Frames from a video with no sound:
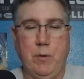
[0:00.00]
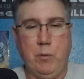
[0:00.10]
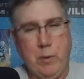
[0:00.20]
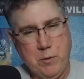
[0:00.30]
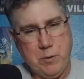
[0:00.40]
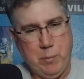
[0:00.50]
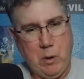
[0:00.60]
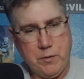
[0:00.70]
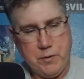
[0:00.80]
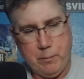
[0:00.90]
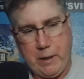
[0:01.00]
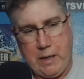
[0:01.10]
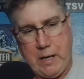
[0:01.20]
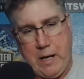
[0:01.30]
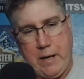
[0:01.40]
The wind was blowing, so my
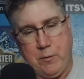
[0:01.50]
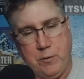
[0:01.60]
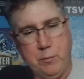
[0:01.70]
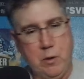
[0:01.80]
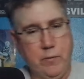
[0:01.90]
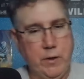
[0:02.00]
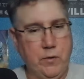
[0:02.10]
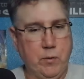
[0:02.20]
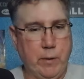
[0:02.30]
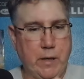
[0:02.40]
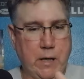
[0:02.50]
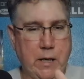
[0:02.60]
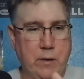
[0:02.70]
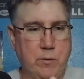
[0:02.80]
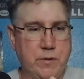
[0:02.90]
kayak was moving. So my
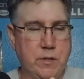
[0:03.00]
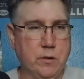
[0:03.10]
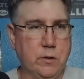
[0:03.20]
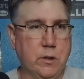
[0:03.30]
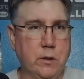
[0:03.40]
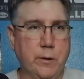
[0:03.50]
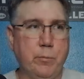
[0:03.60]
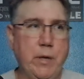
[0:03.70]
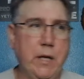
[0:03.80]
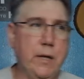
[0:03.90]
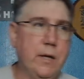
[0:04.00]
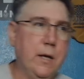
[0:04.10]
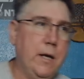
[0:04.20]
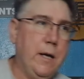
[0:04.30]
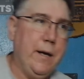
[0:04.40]
kayak was tilted a little bit,
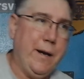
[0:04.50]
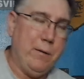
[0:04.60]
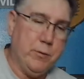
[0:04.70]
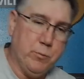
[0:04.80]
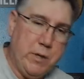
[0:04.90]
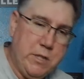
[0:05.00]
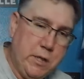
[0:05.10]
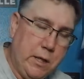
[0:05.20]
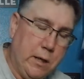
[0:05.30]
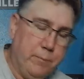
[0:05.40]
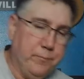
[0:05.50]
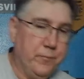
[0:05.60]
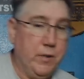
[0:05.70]
and I was reaching up.